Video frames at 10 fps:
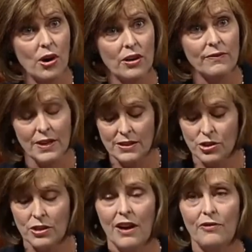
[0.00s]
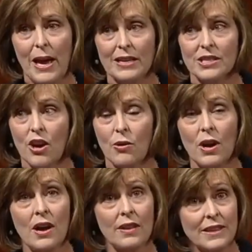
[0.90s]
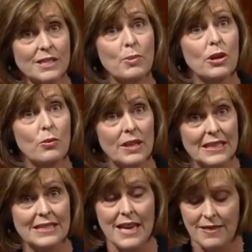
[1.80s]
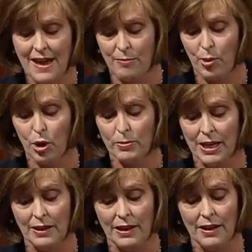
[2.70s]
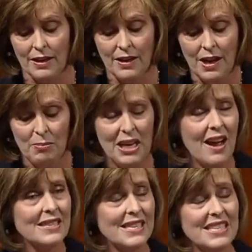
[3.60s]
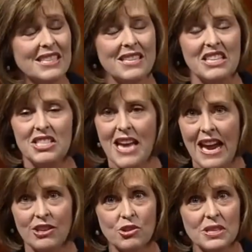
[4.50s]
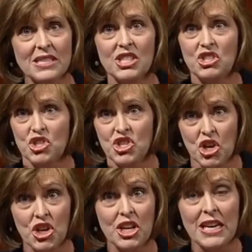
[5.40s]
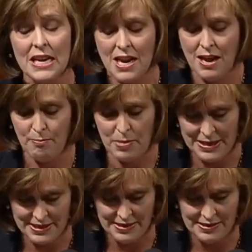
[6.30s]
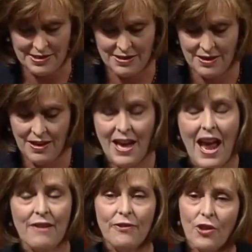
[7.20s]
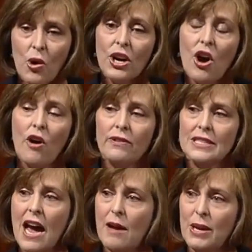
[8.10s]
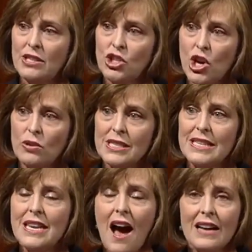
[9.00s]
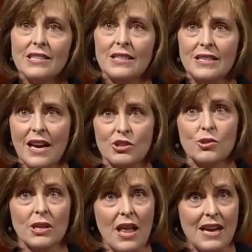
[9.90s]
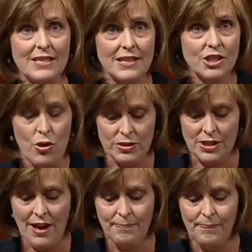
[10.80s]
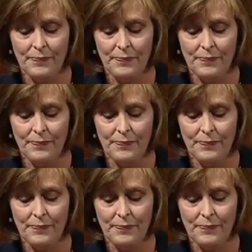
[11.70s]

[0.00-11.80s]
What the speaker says: of the eastern Gulf of Mexico, this bill will extend that permanently. Because this is a dangerous, dirty business. And Florida over time has chosen not to industrialize its coastline.